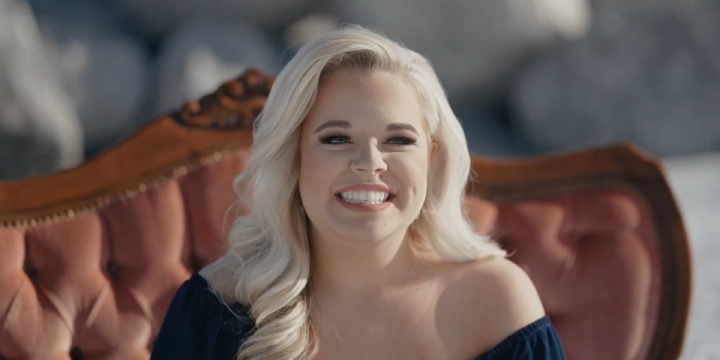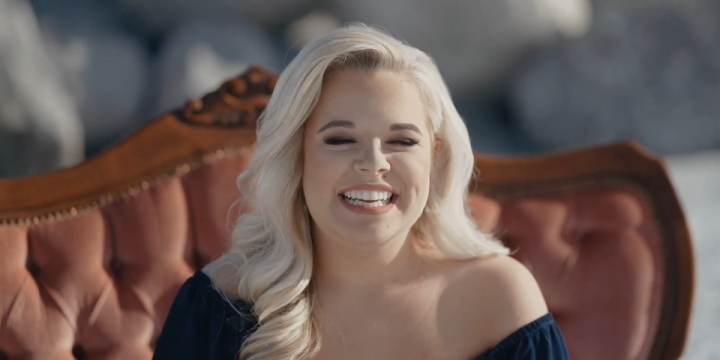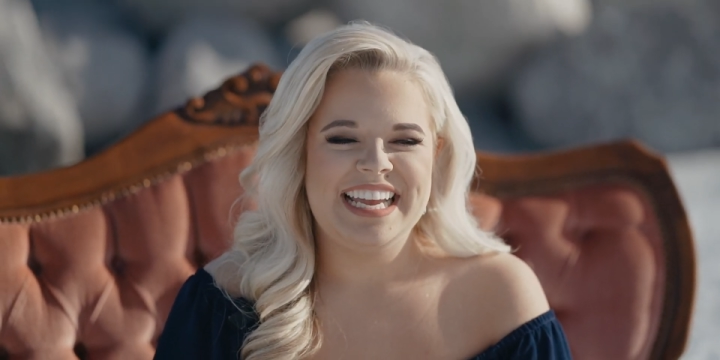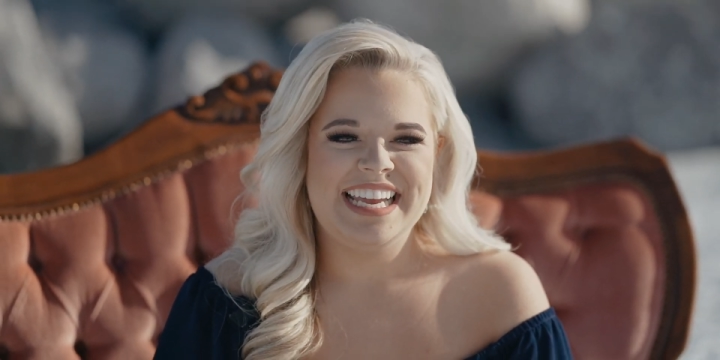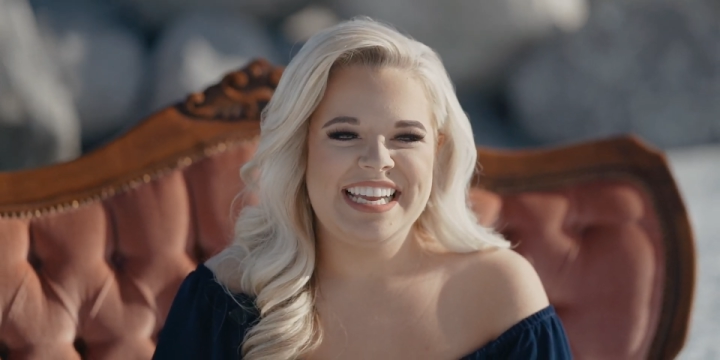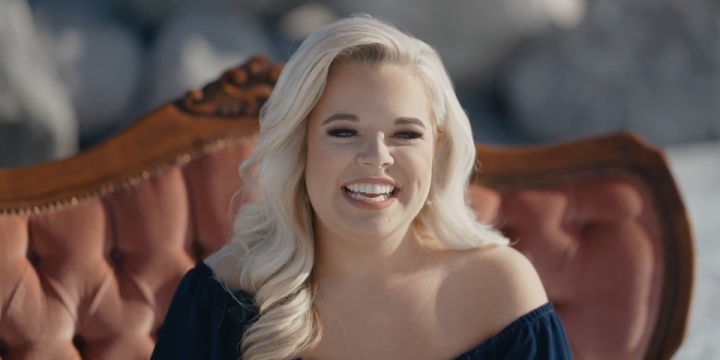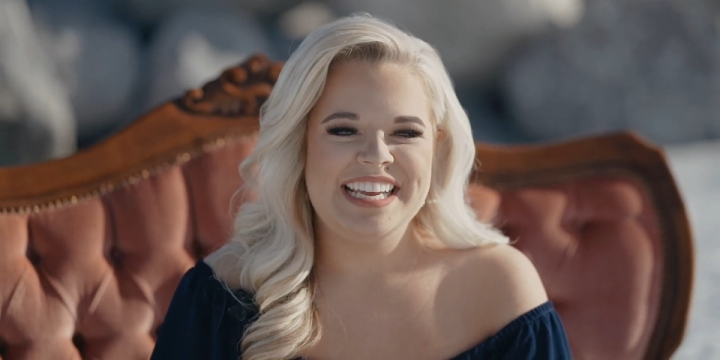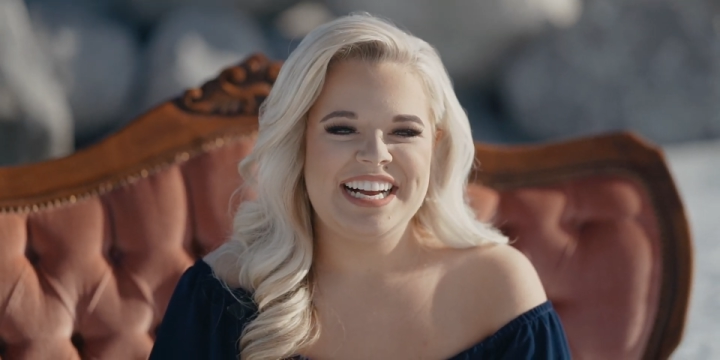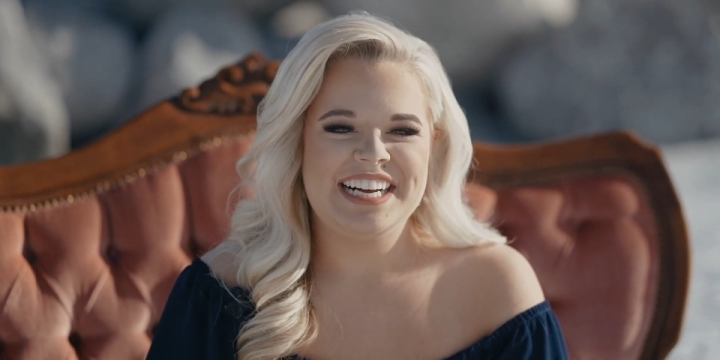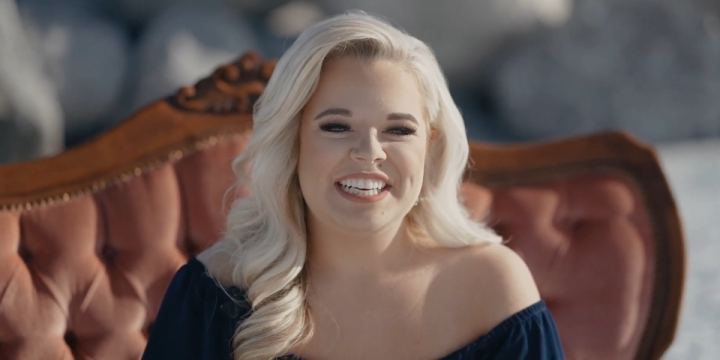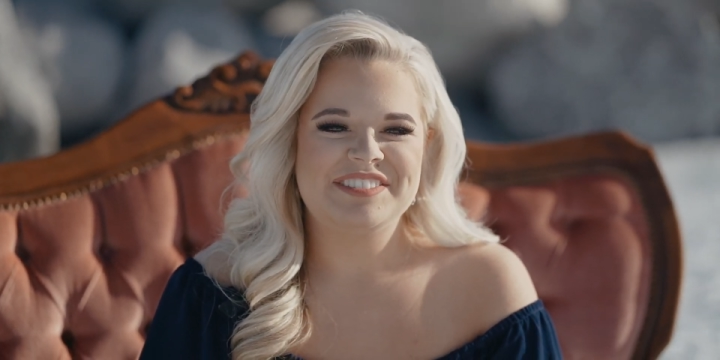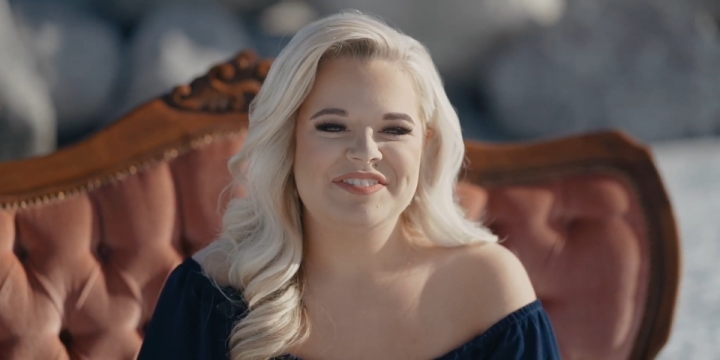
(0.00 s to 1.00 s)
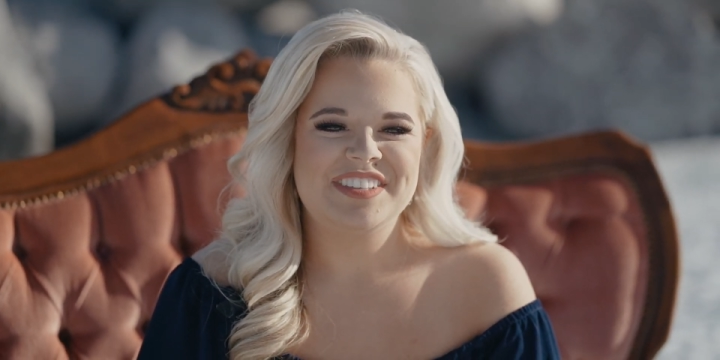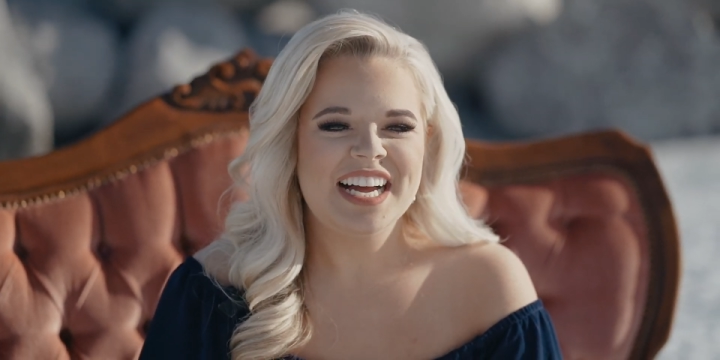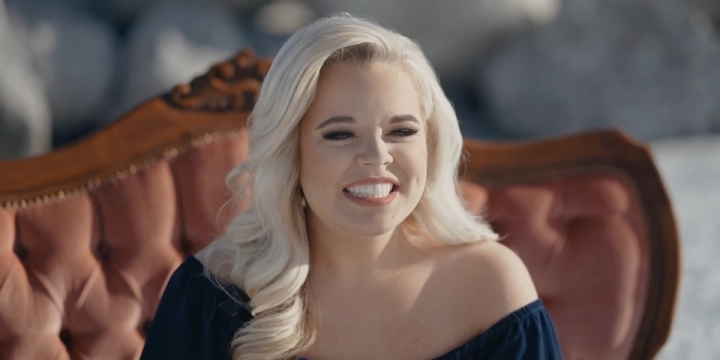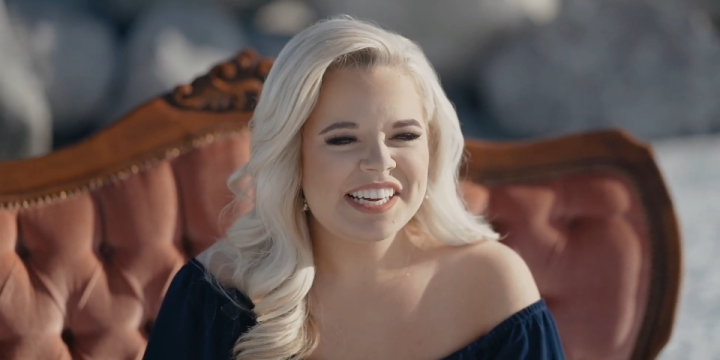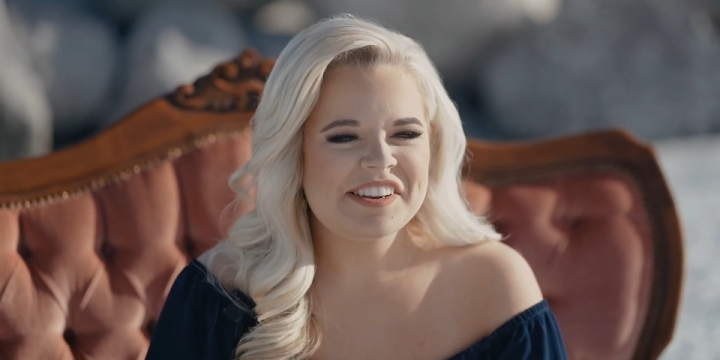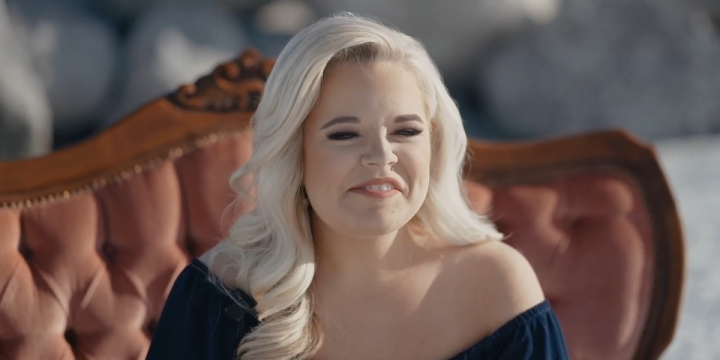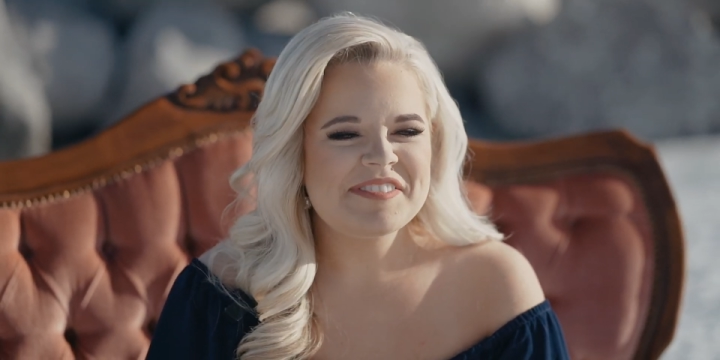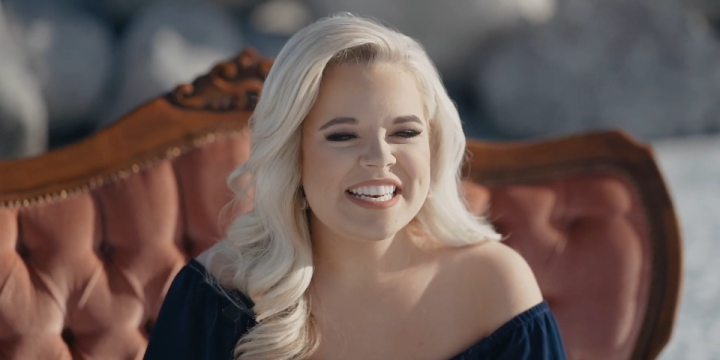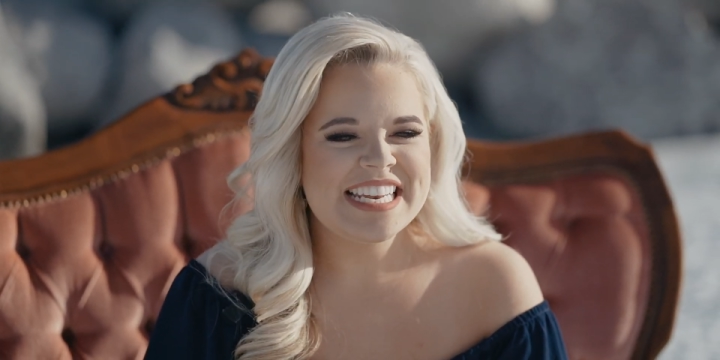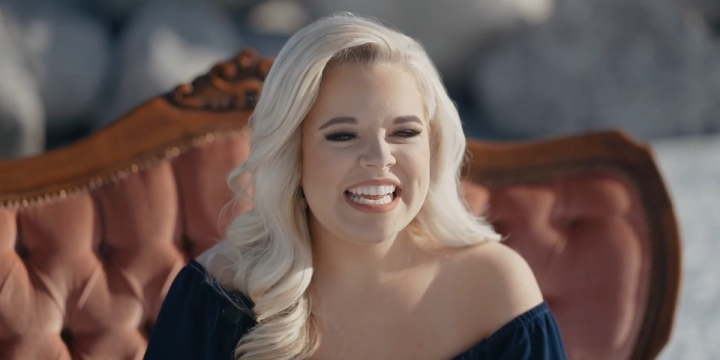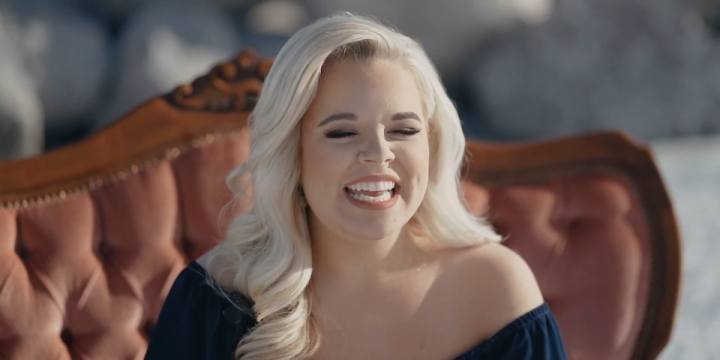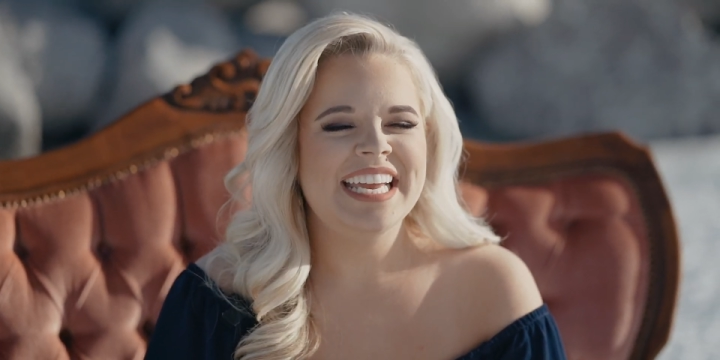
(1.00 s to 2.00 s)
he got down on one
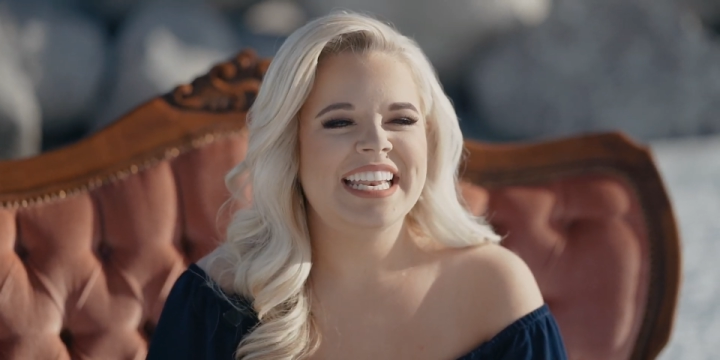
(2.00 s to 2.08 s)
knee,